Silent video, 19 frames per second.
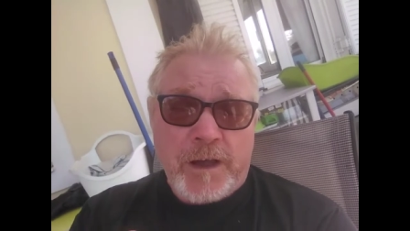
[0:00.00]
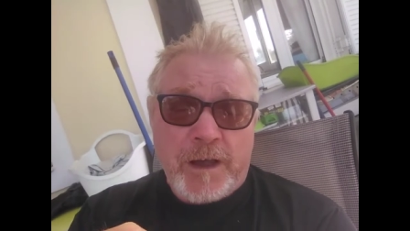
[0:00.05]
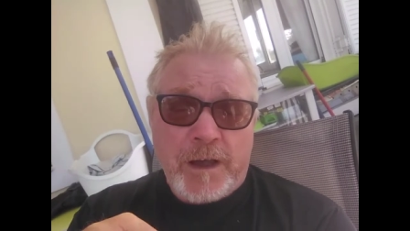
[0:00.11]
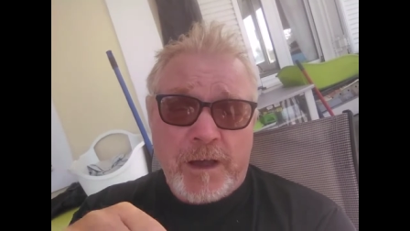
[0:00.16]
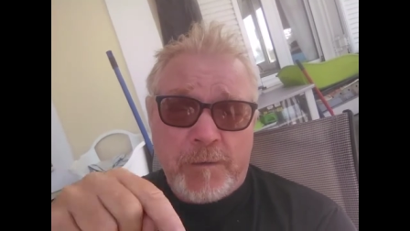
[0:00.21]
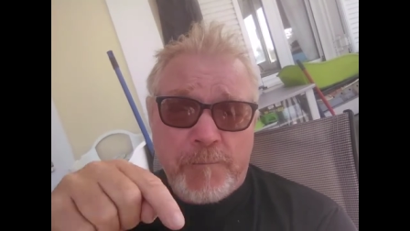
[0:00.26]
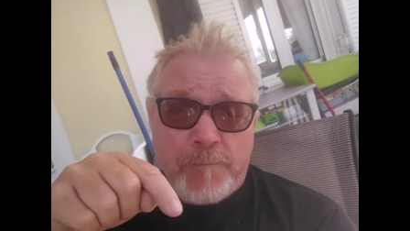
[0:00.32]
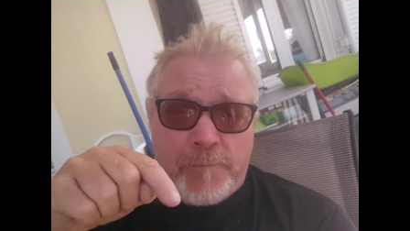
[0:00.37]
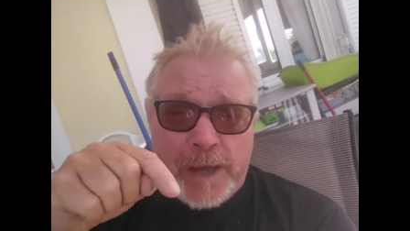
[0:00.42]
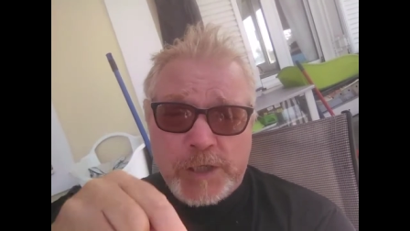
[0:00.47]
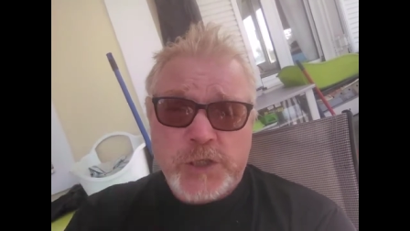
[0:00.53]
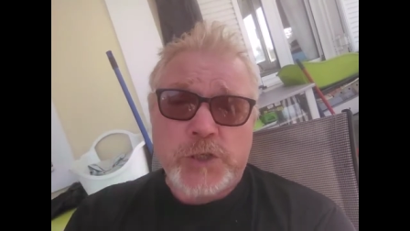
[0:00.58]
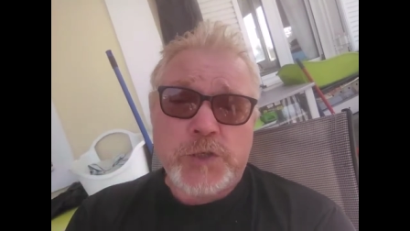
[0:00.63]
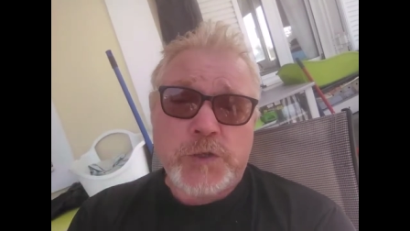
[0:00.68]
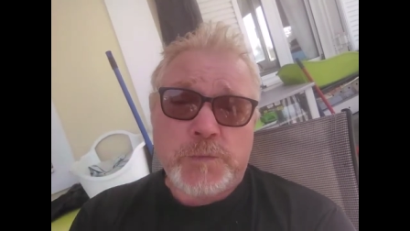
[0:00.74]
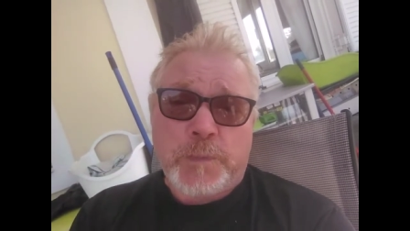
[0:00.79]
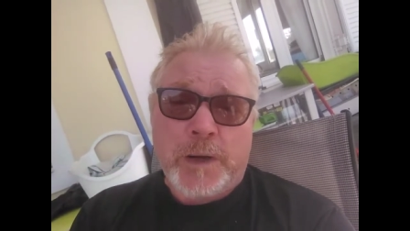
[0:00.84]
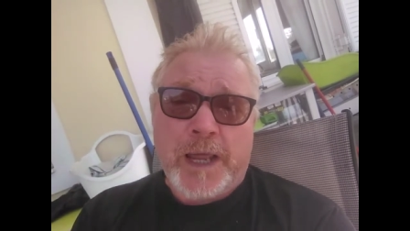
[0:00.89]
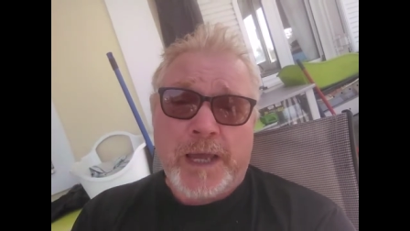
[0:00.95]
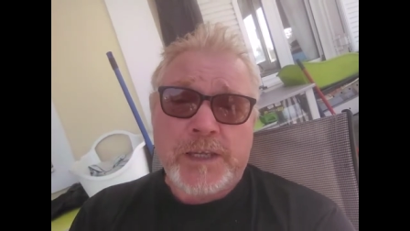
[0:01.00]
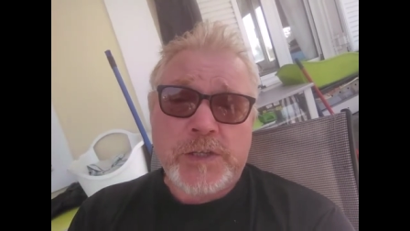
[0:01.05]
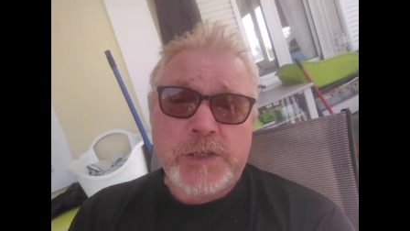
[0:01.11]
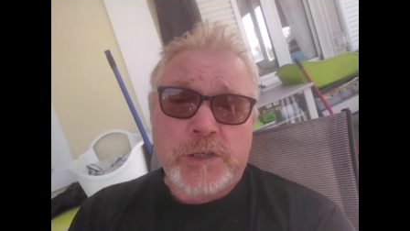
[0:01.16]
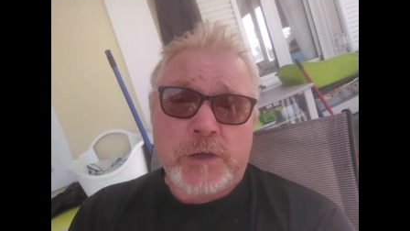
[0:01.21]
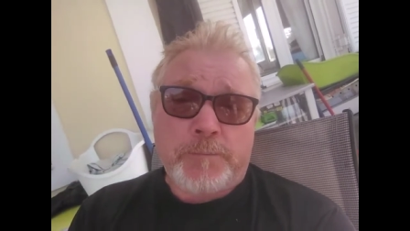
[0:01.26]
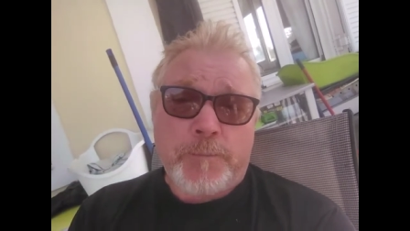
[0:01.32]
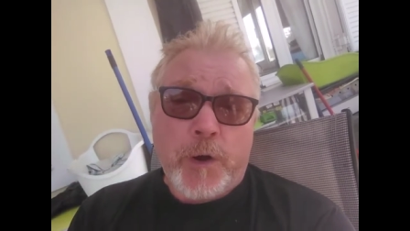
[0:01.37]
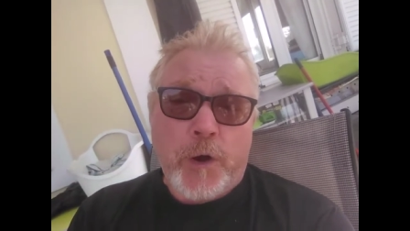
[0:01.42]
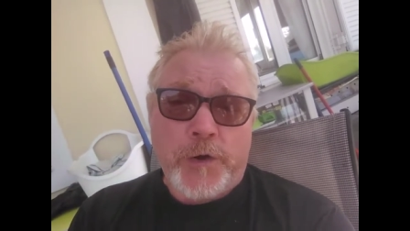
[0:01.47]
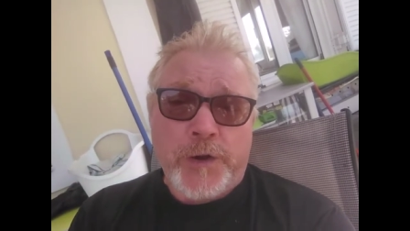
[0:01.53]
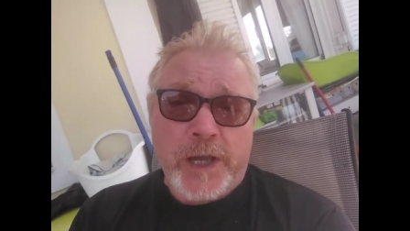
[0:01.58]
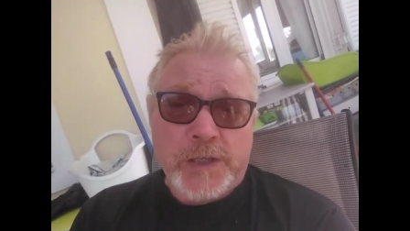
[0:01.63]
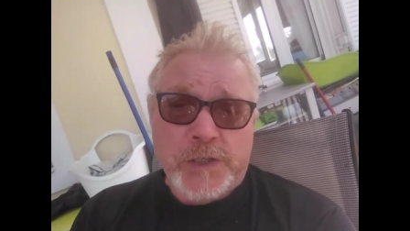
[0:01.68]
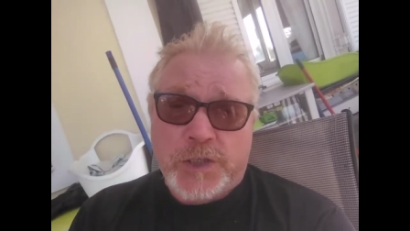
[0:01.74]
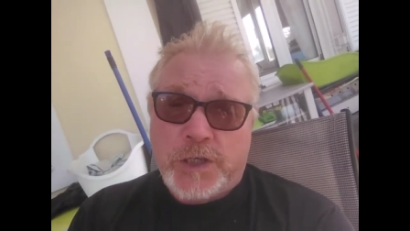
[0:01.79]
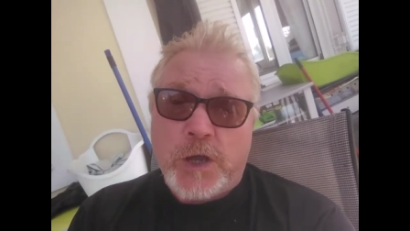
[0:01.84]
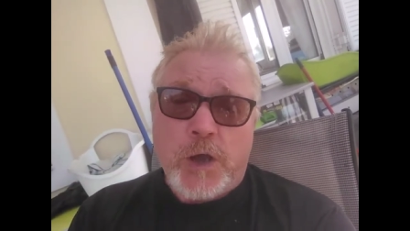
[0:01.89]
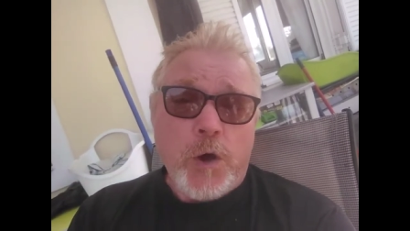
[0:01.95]
measures placed upon
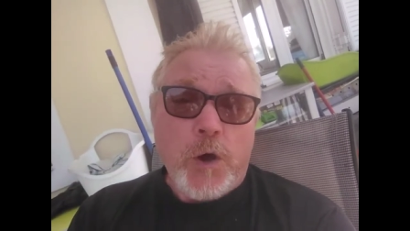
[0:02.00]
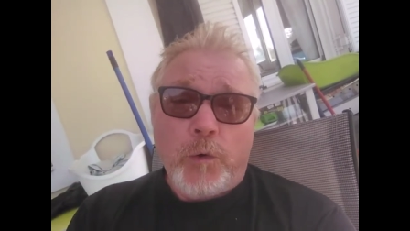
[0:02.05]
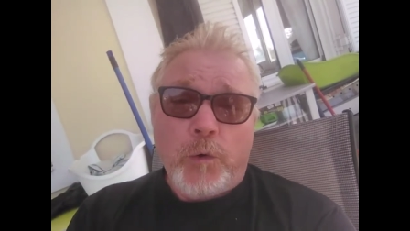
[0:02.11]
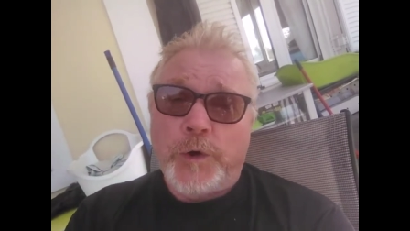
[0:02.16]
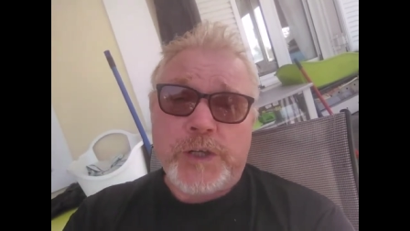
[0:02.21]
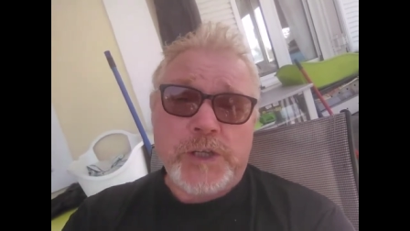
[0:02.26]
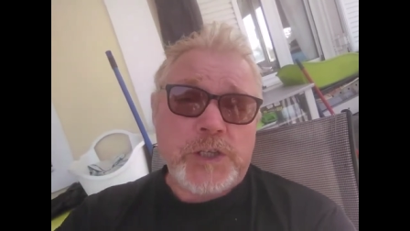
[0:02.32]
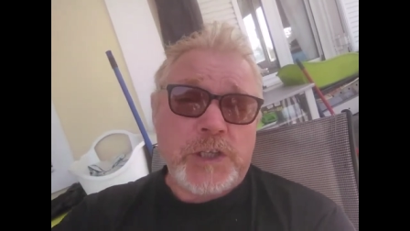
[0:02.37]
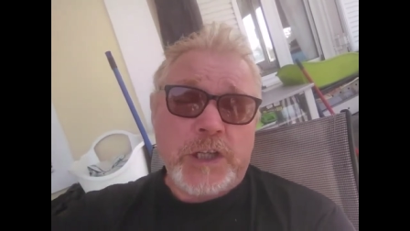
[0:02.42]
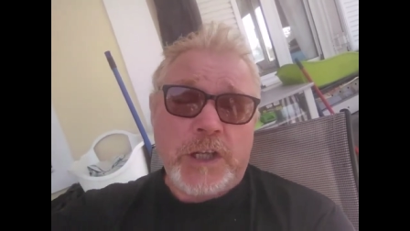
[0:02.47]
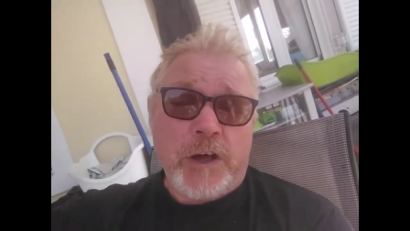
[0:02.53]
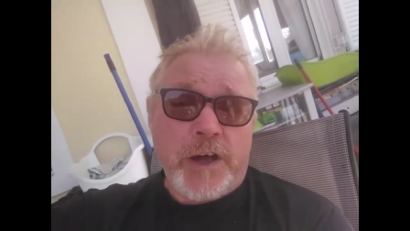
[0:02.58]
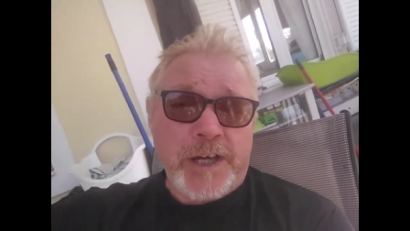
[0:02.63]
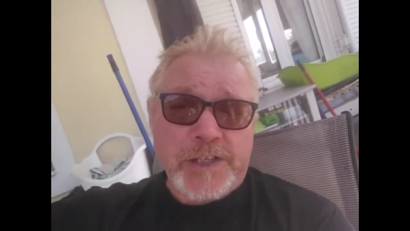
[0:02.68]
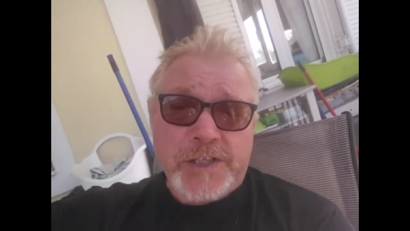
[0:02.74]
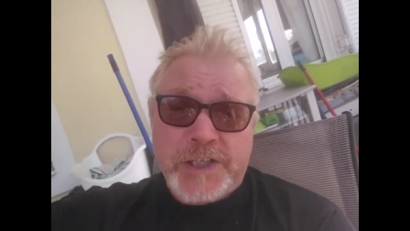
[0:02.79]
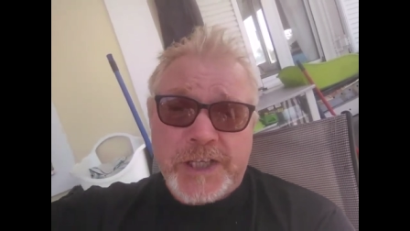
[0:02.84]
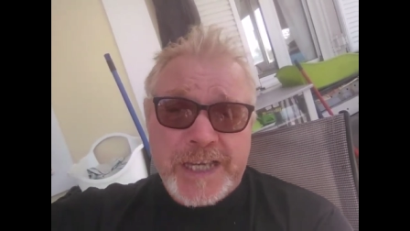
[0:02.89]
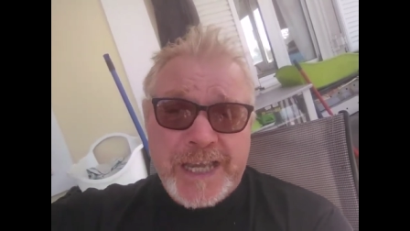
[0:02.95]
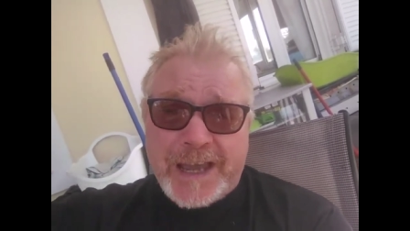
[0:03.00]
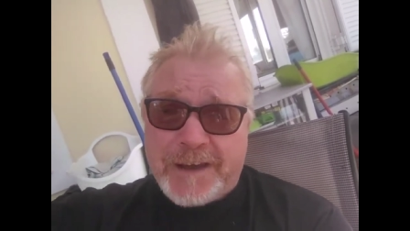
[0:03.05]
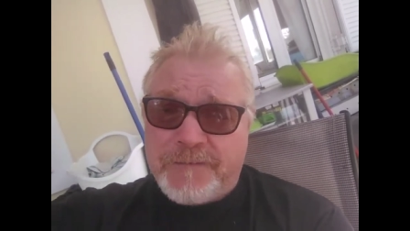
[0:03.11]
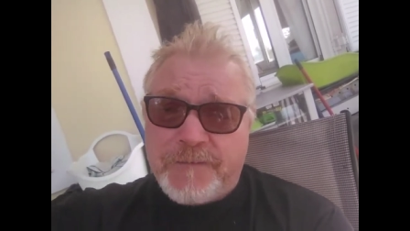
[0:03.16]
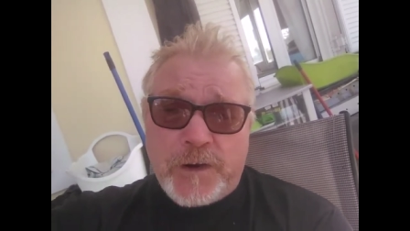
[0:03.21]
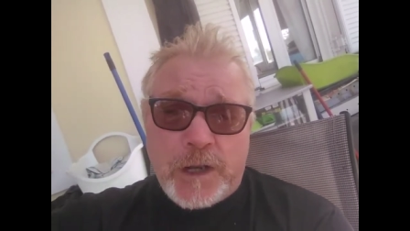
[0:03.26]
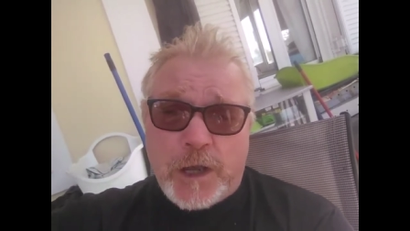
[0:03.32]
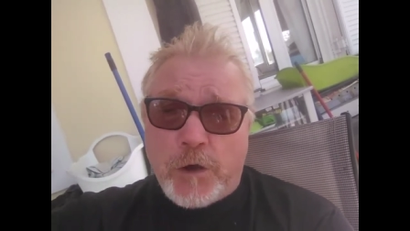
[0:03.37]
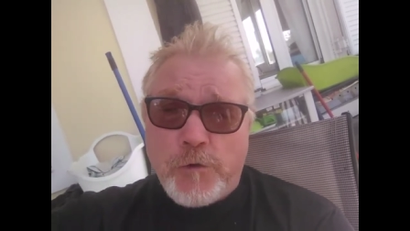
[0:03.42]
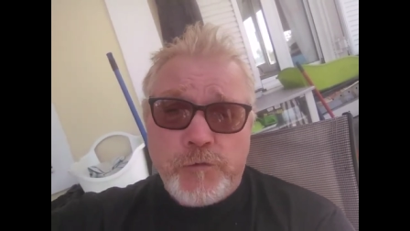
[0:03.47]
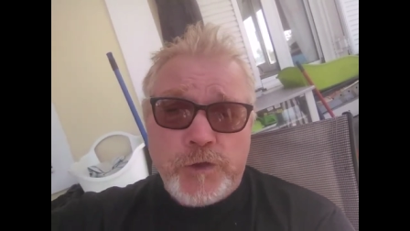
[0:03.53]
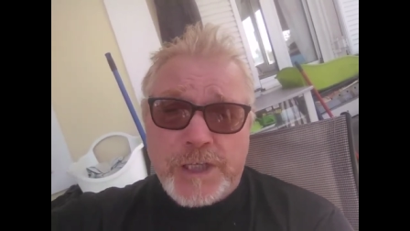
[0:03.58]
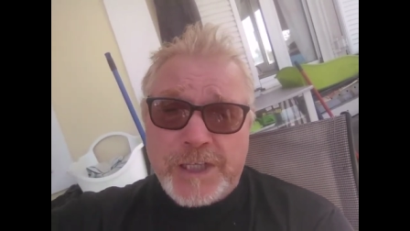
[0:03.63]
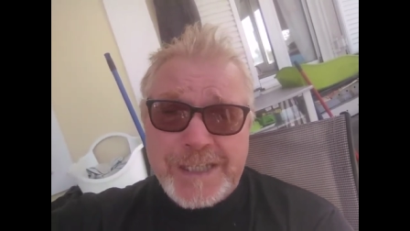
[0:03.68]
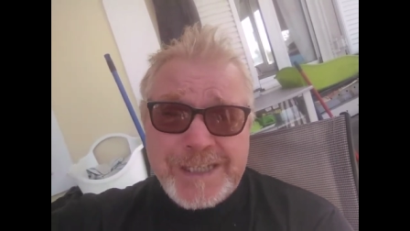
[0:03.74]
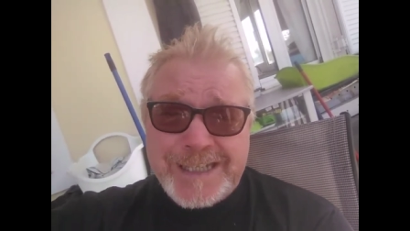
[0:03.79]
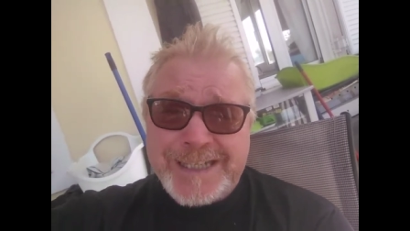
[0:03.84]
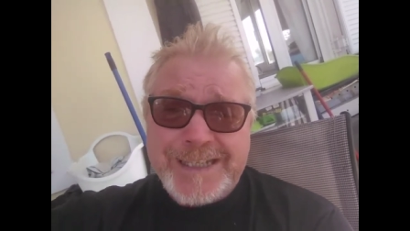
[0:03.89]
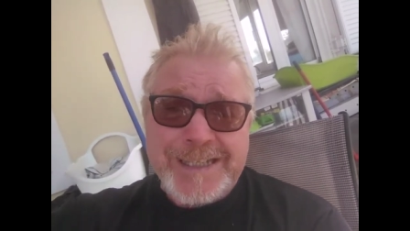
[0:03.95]
us, which the likes of
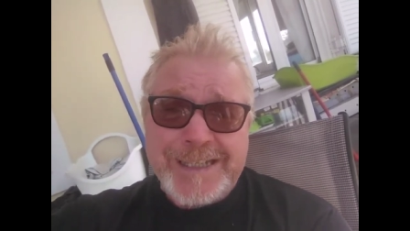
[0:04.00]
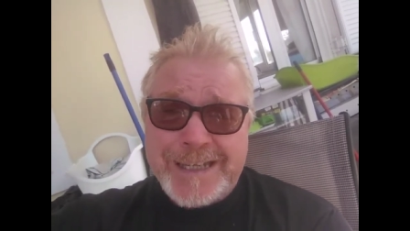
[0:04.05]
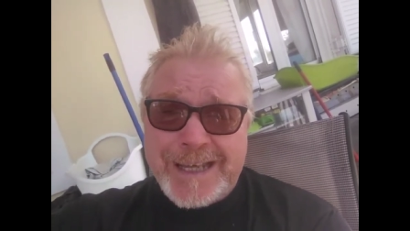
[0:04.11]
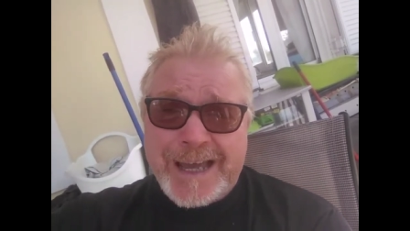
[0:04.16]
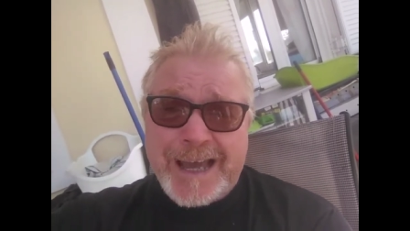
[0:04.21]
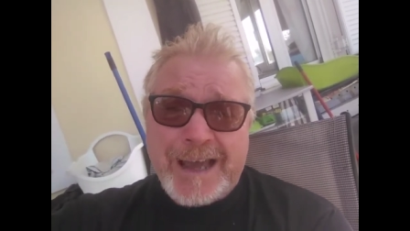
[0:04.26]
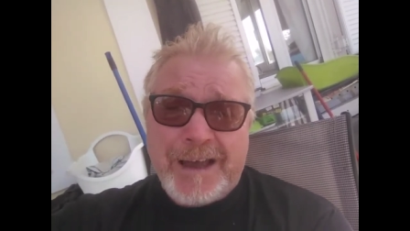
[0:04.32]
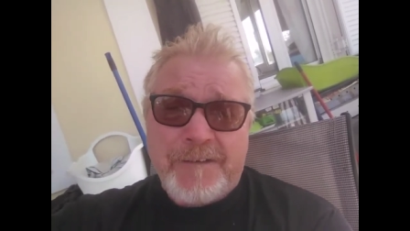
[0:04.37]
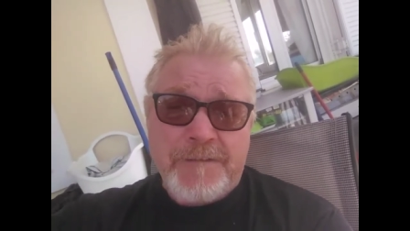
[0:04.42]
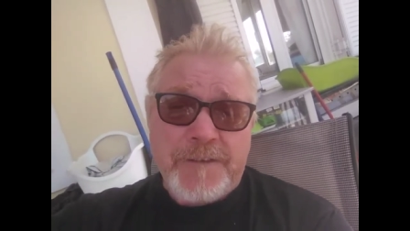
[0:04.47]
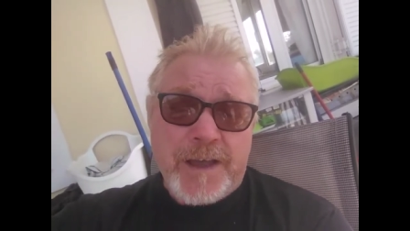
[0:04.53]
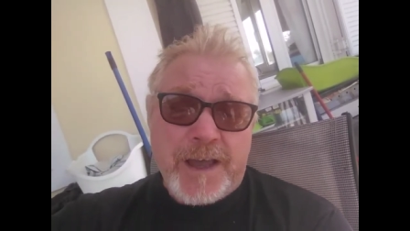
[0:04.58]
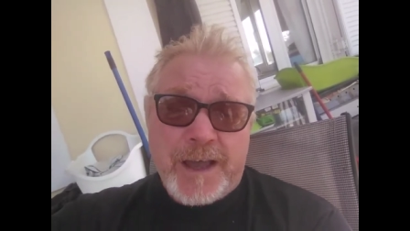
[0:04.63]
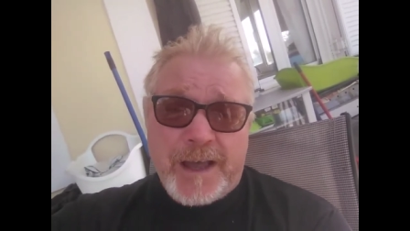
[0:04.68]
Kefalonia didn't have.